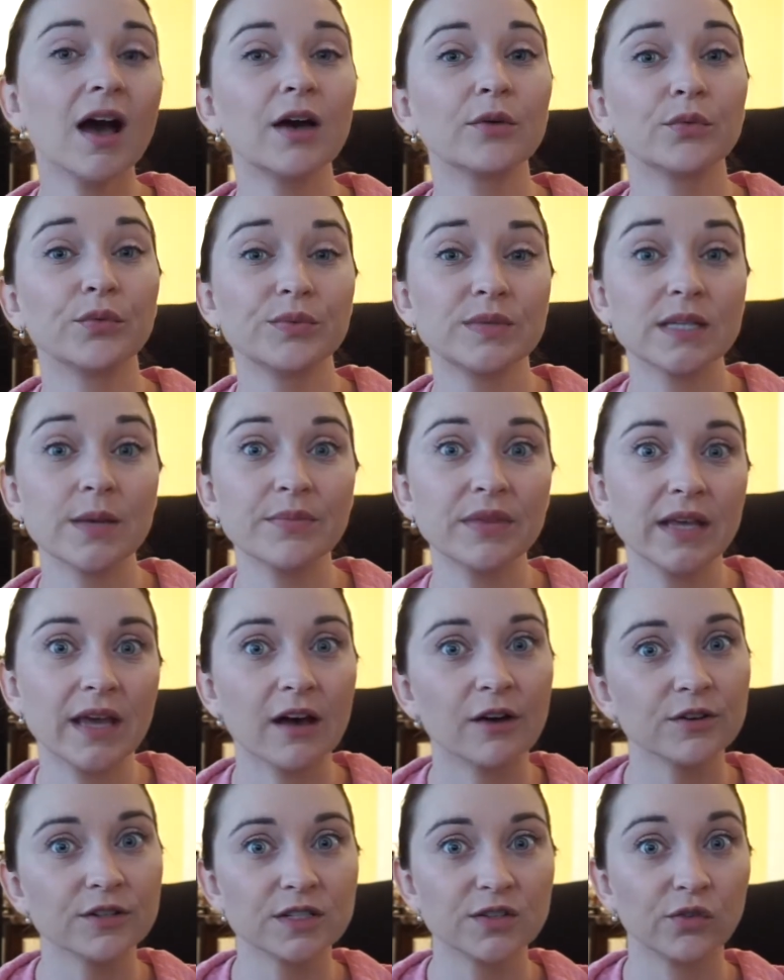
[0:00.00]
And something
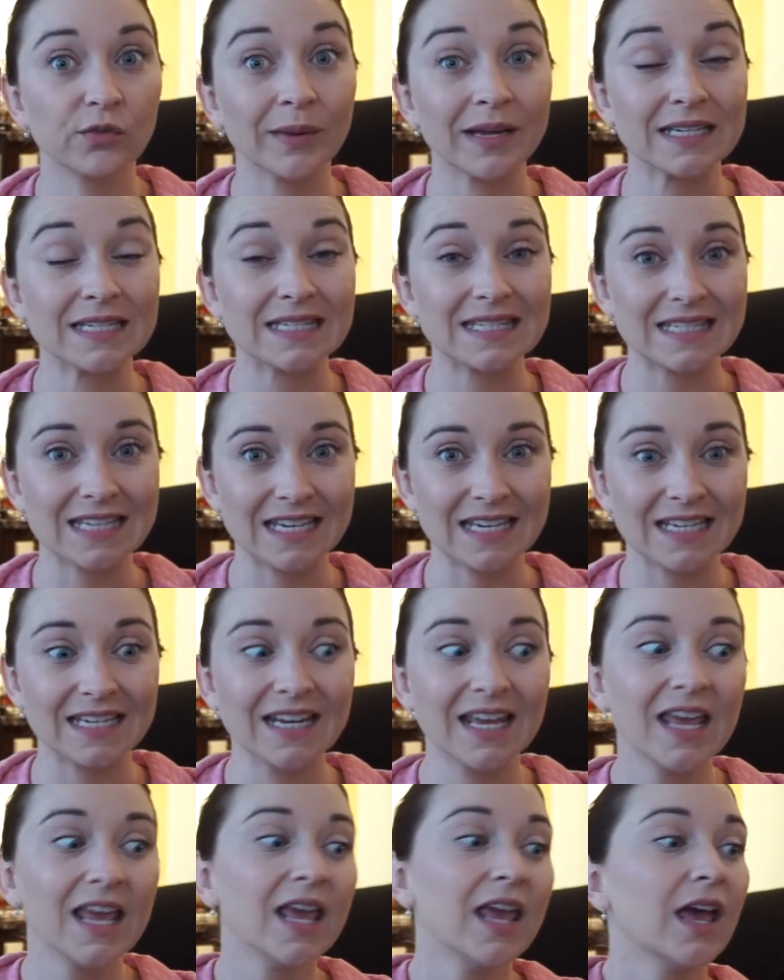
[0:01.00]
else for my
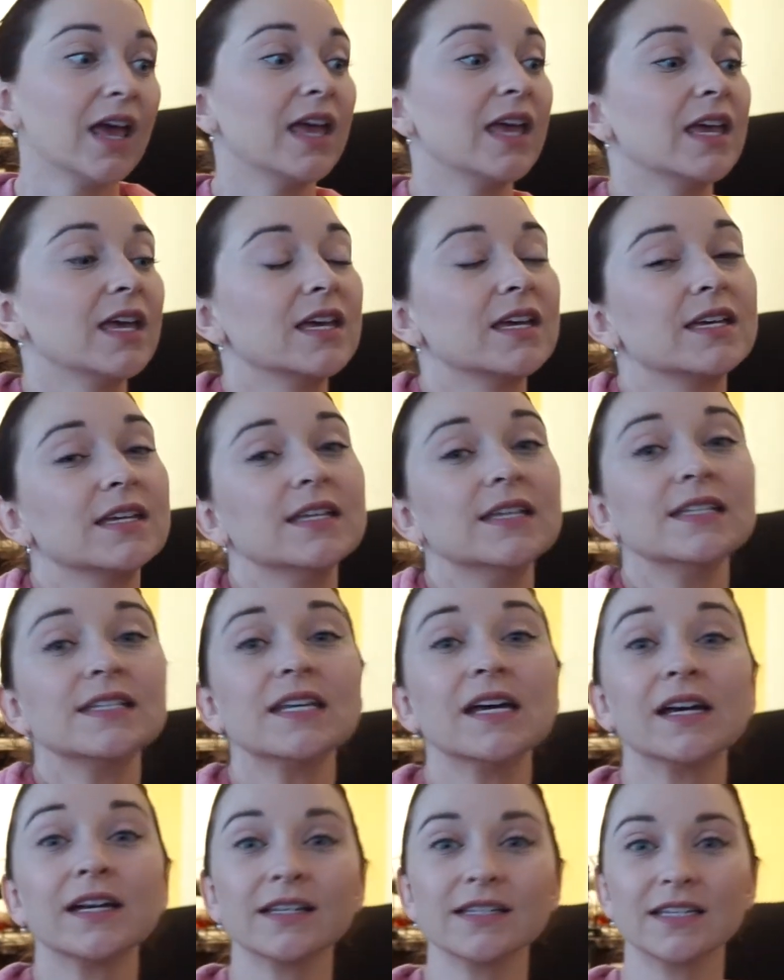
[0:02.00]
skin is,
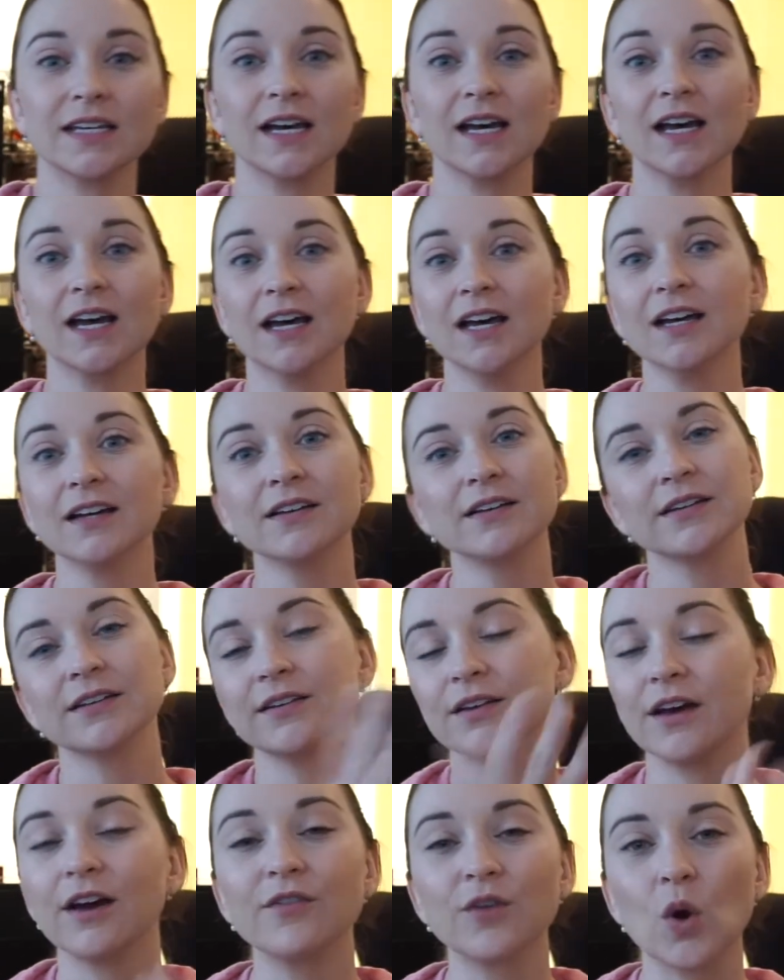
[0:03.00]

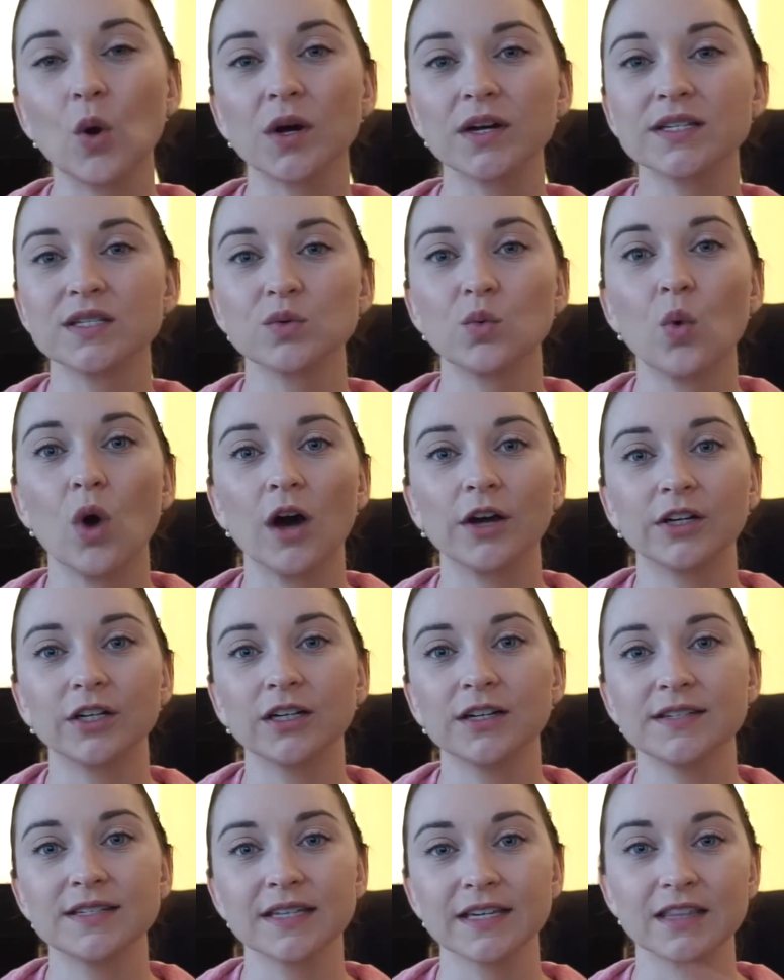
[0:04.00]
of course, water.
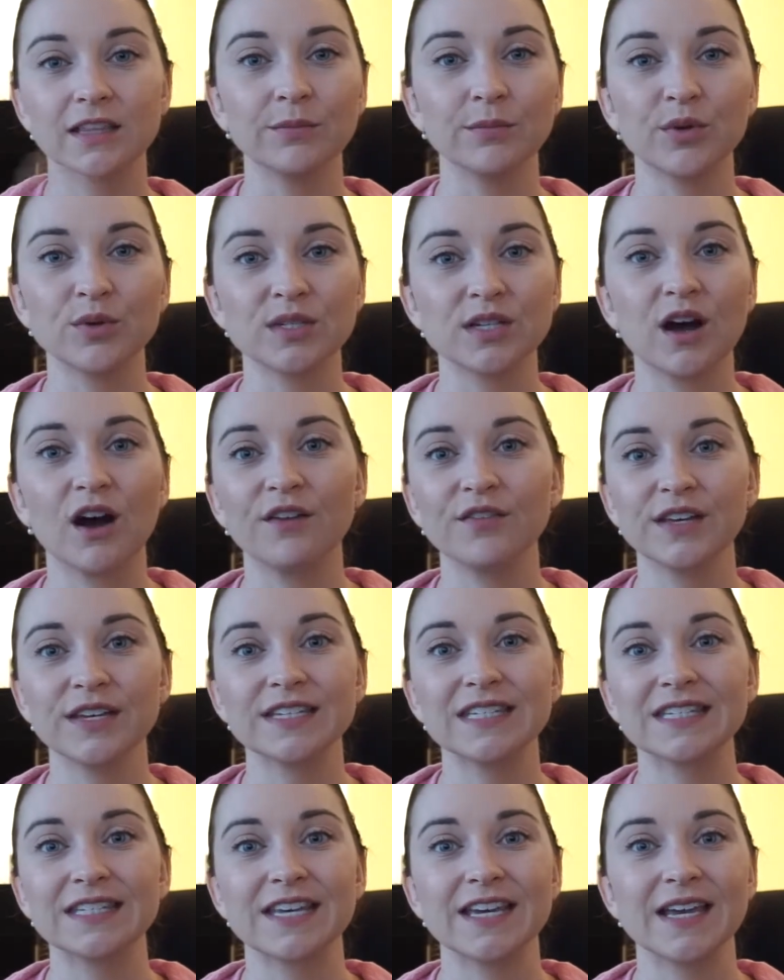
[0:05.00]
It's like the most
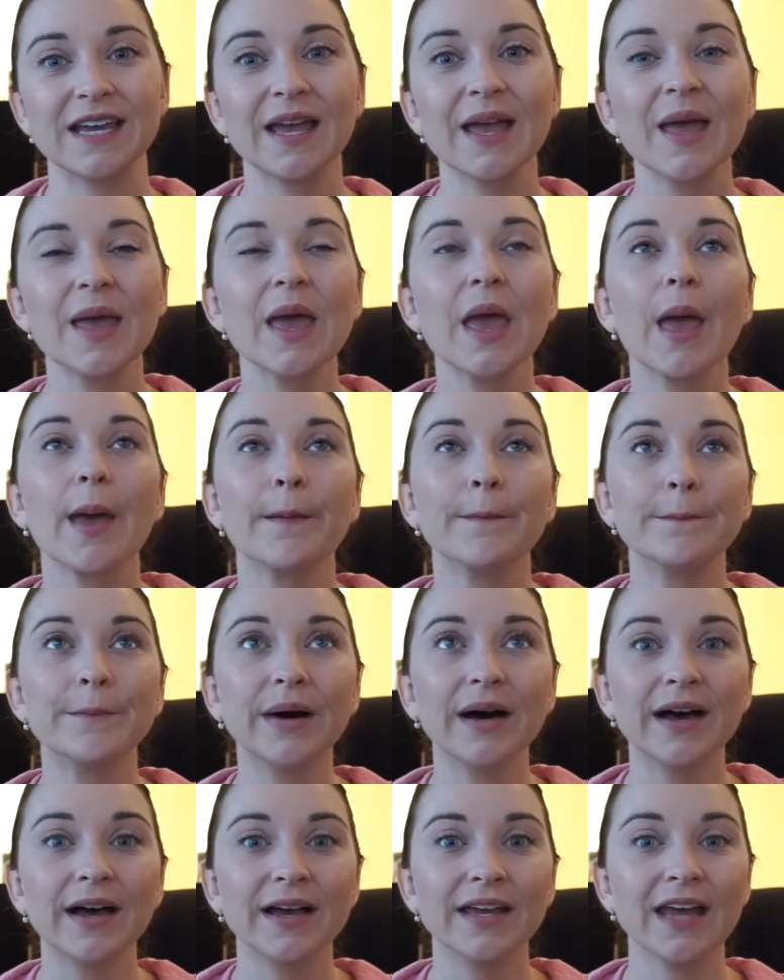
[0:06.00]
obvious thing.
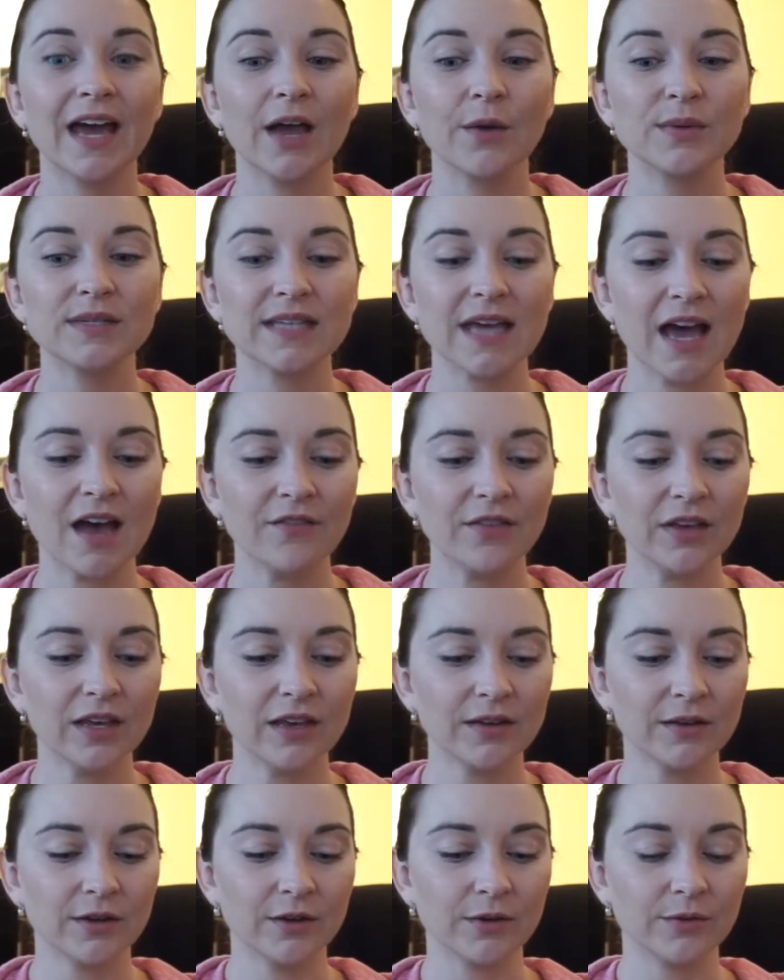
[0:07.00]
But I was having
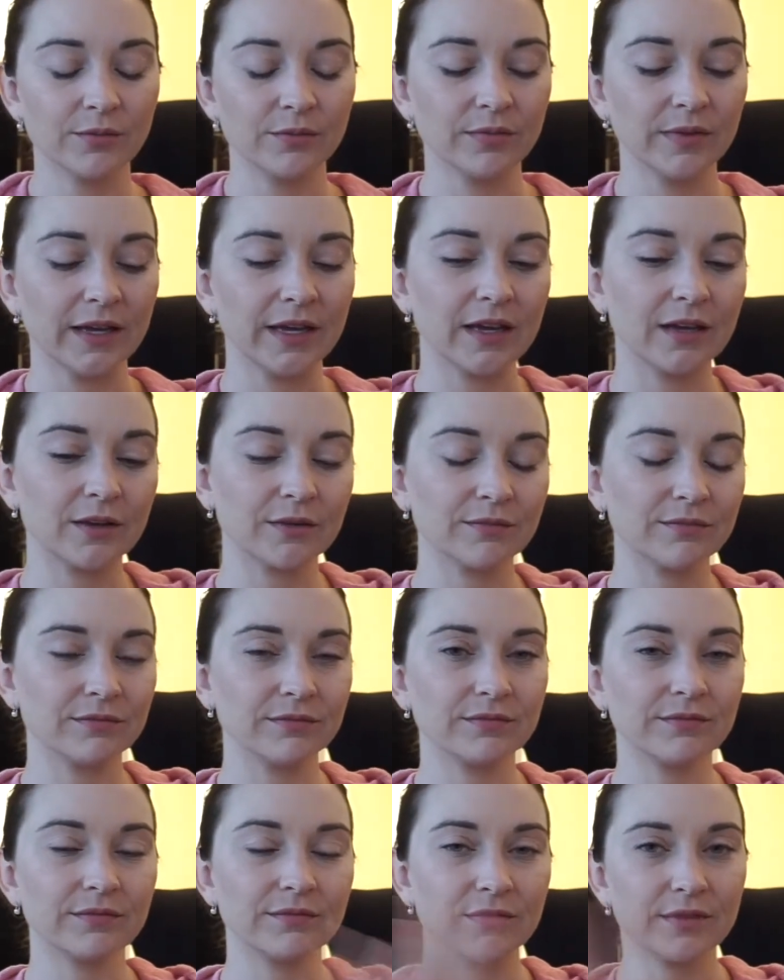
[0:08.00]
a
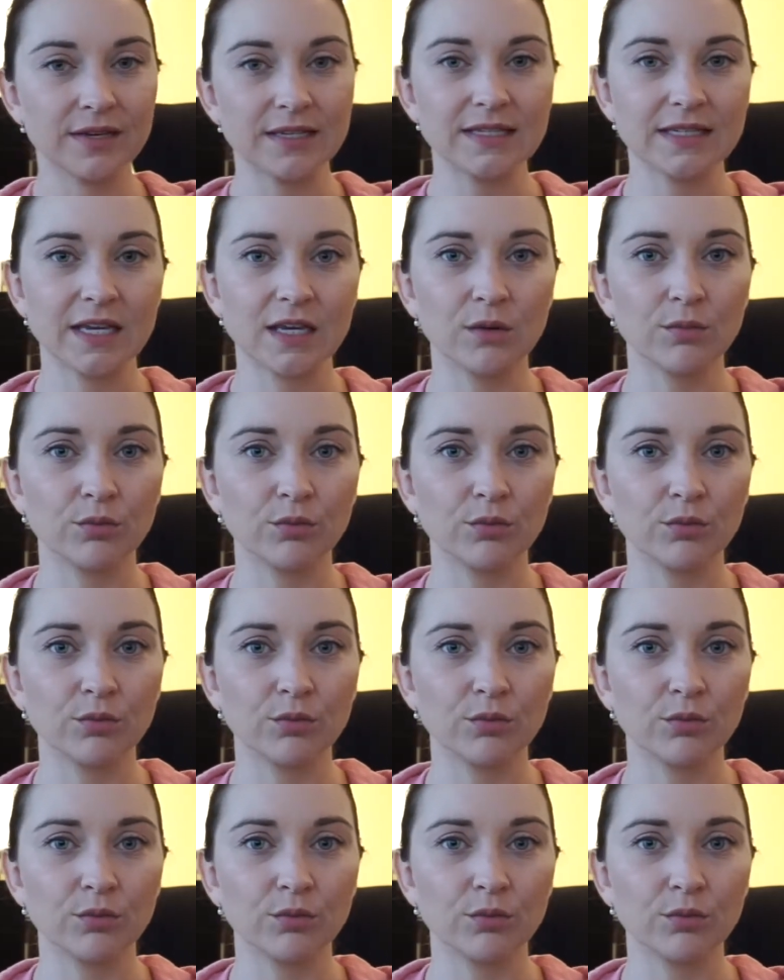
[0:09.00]
skin